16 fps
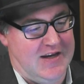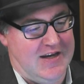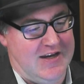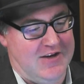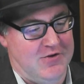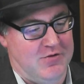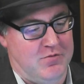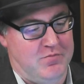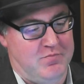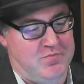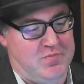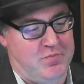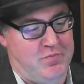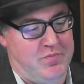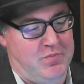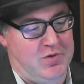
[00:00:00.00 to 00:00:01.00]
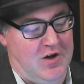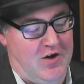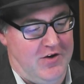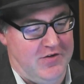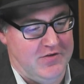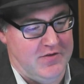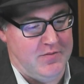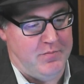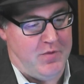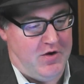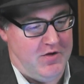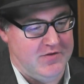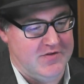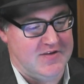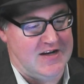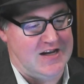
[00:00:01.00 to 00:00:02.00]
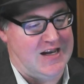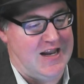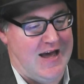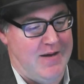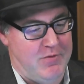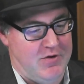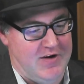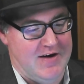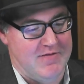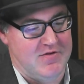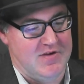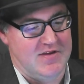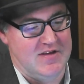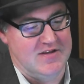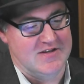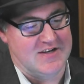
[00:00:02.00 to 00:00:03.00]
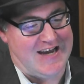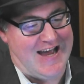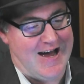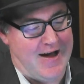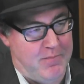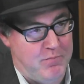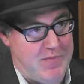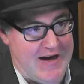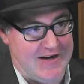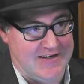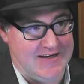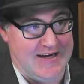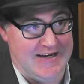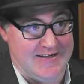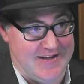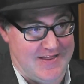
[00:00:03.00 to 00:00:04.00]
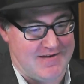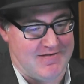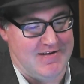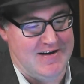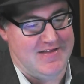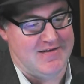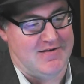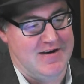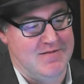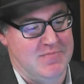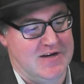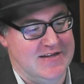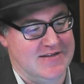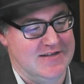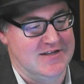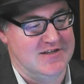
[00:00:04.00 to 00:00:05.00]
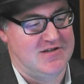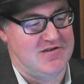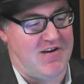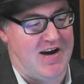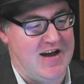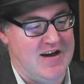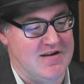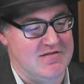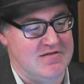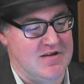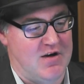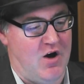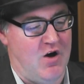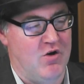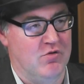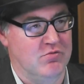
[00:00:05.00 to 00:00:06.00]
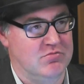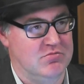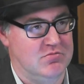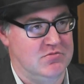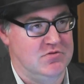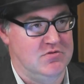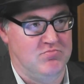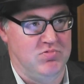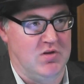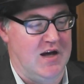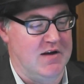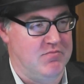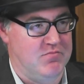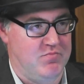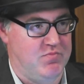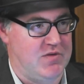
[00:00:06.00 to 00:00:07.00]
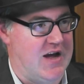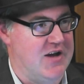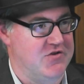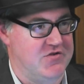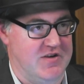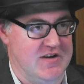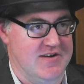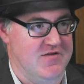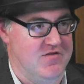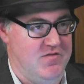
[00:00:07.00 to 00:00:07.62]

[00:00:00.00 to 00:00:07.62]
keel, blonde, Bond's glamour, and everything to come back to get it to 3 3 means in Australia, the whole like country is